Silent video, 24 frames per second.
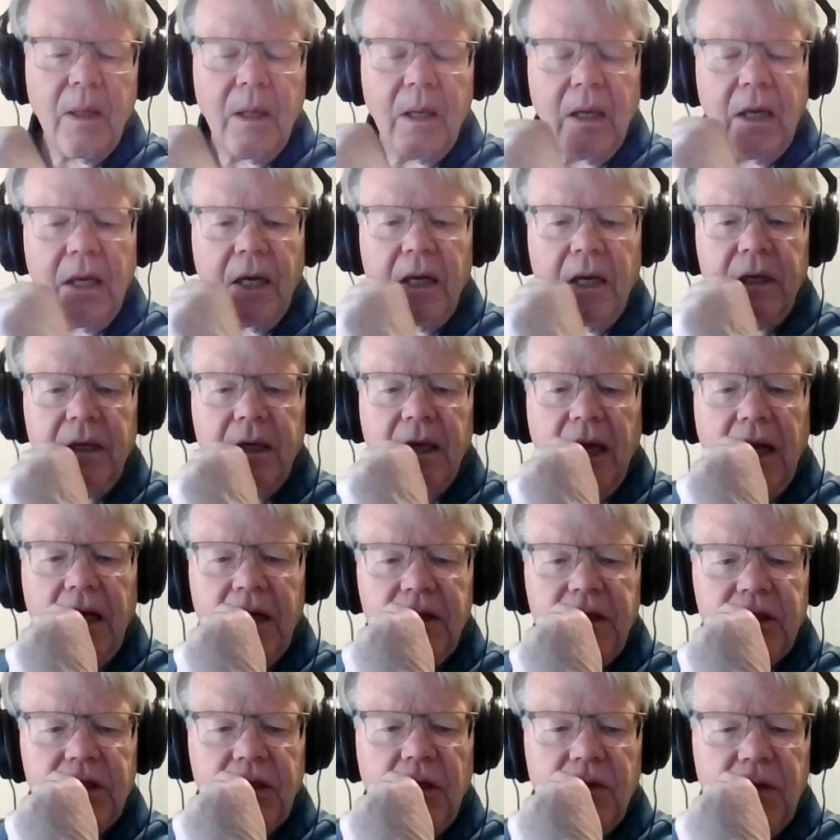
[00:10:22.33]

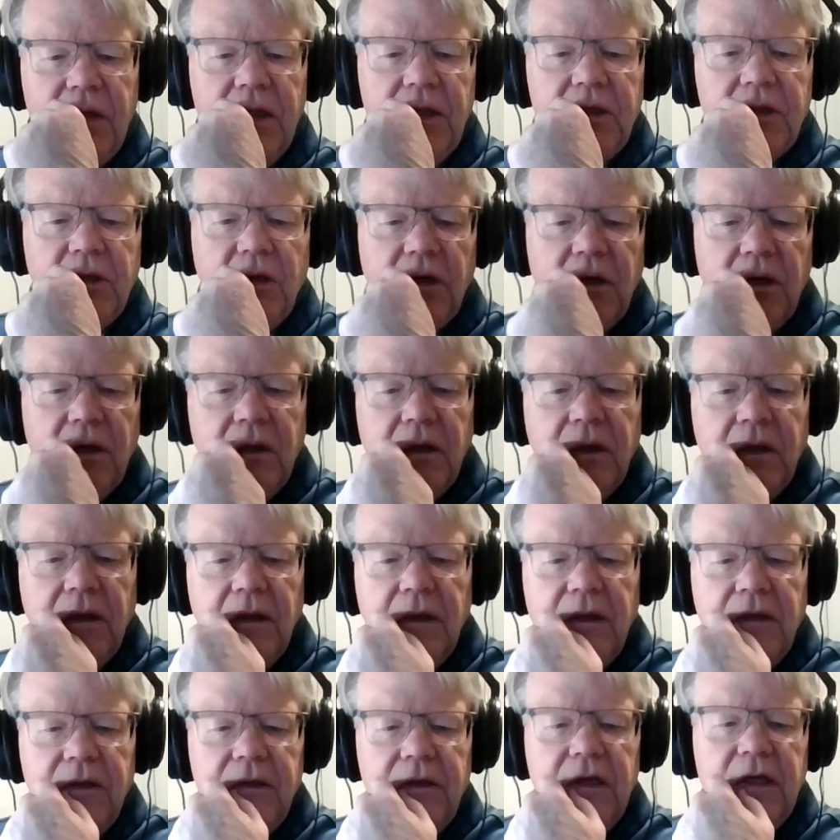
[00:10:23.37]
And so these are
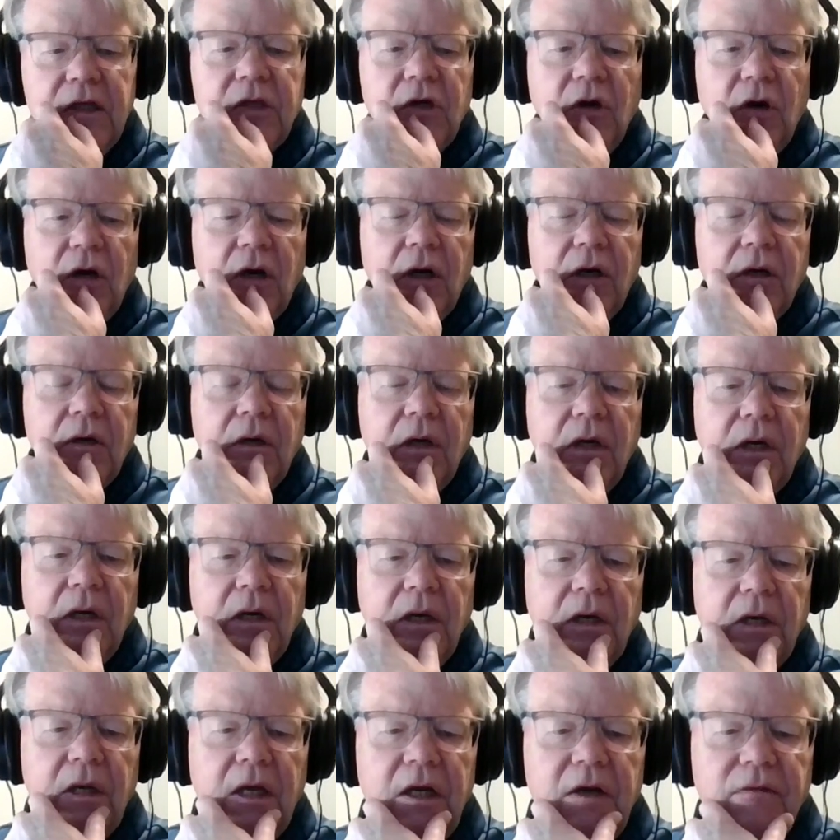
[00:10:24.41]

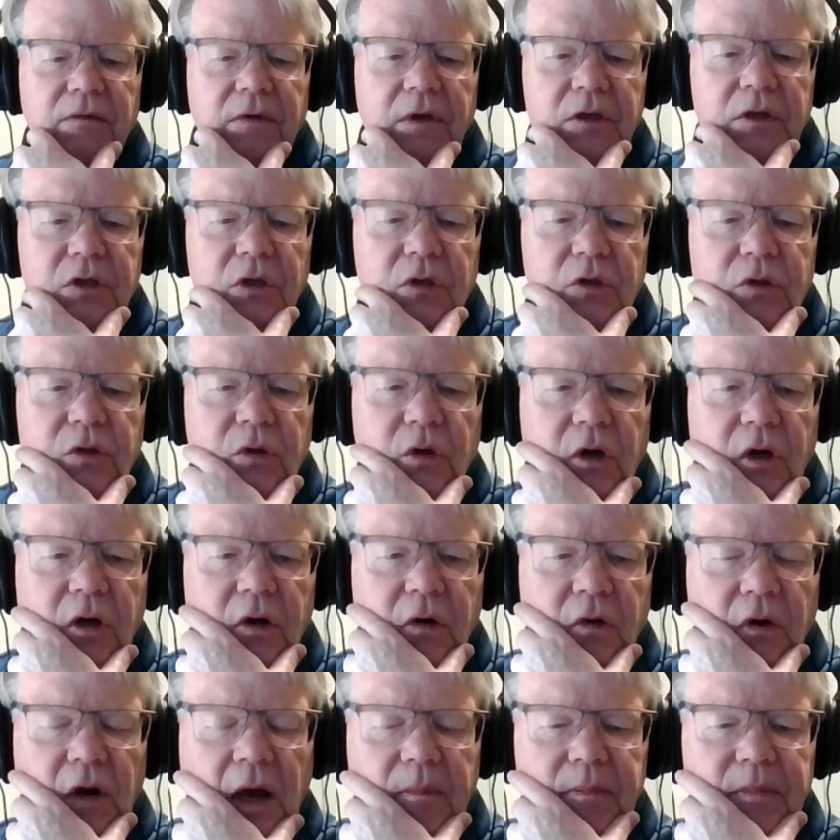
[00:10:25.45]
individuals who are
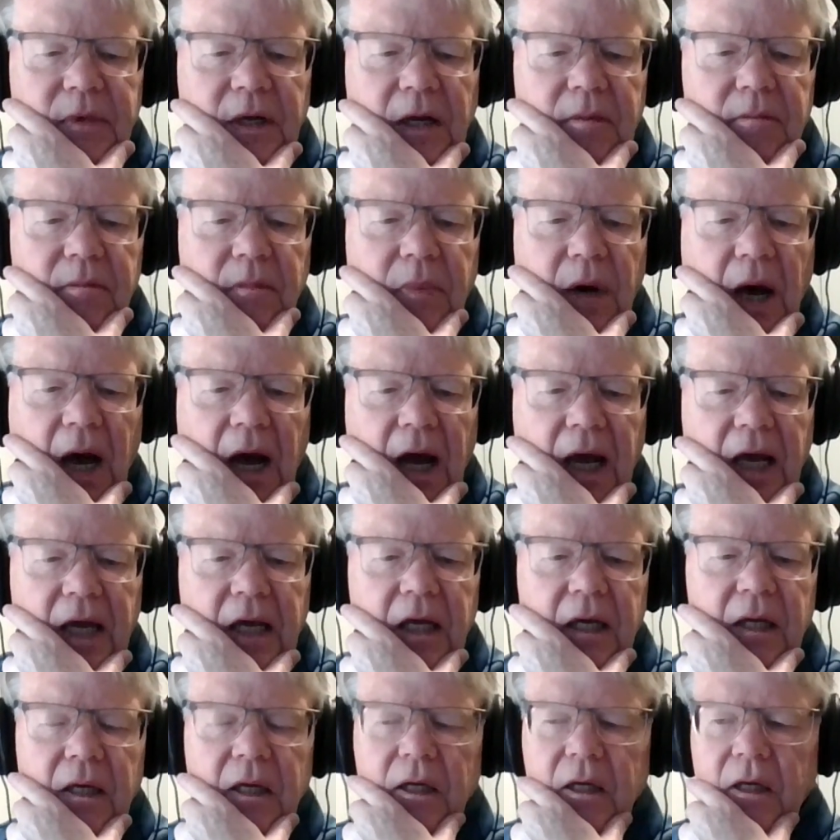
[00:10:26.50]
corrupt, and
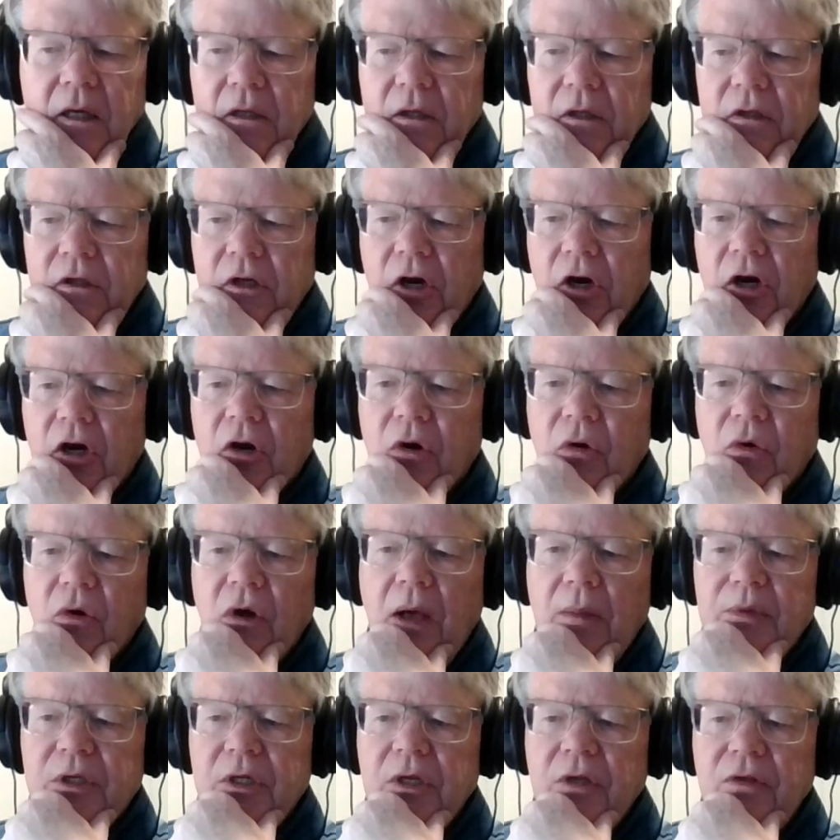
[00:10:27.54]
by their
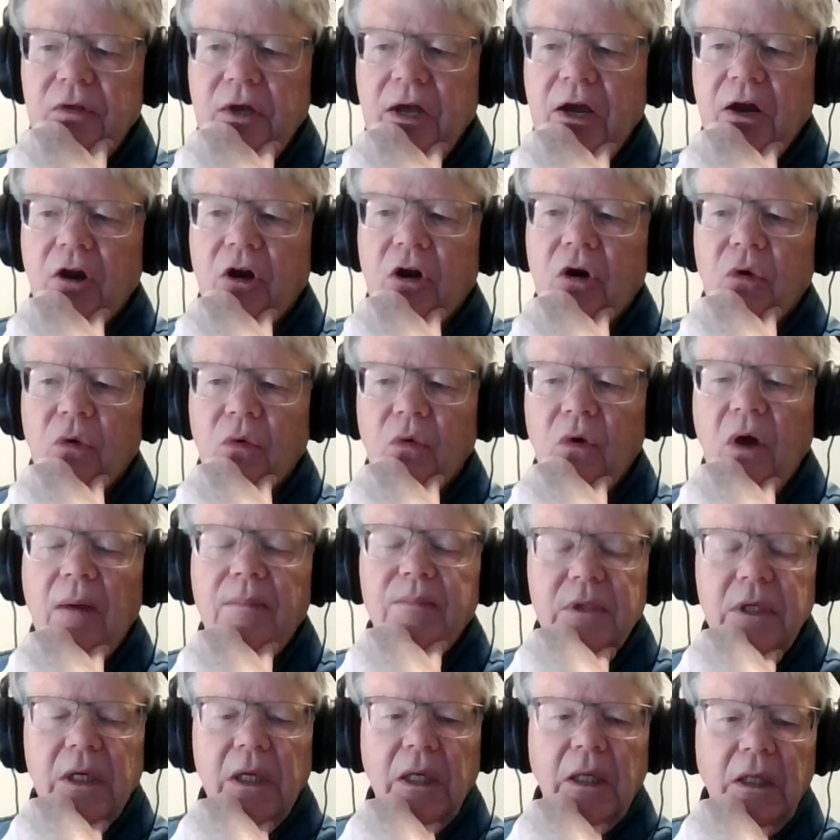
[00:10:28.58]
corruption, they are
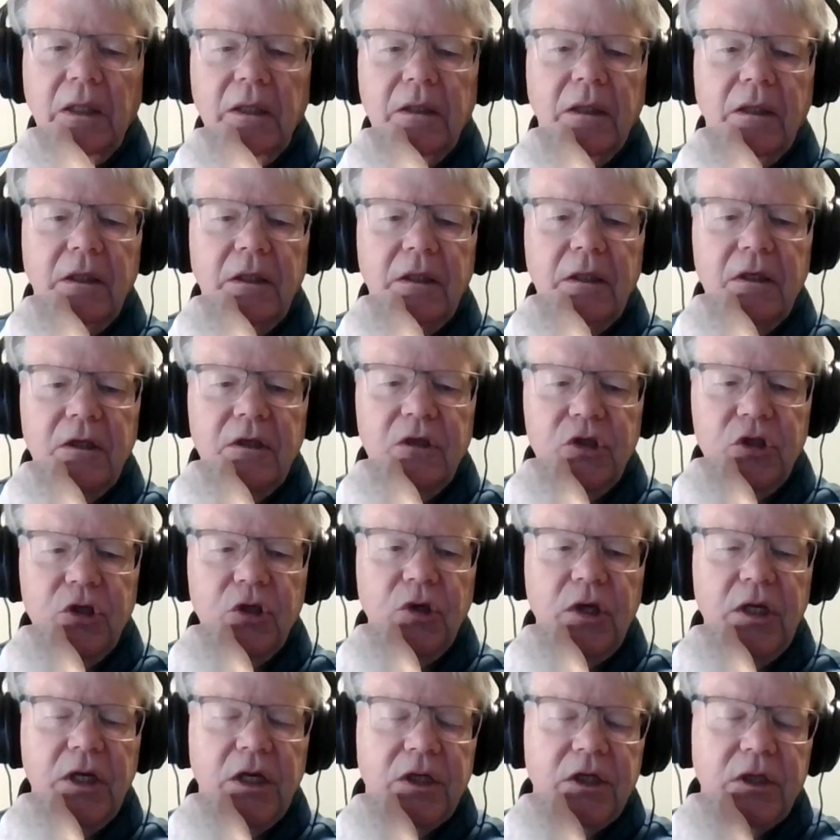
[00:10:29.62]
corrupting
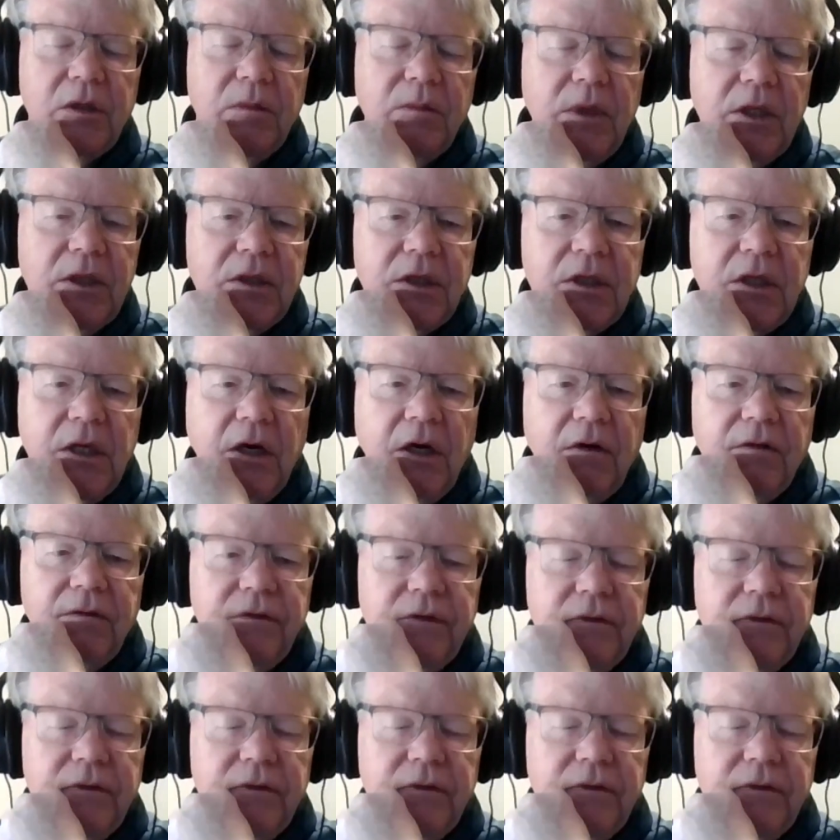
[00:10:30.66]
Judaism itself.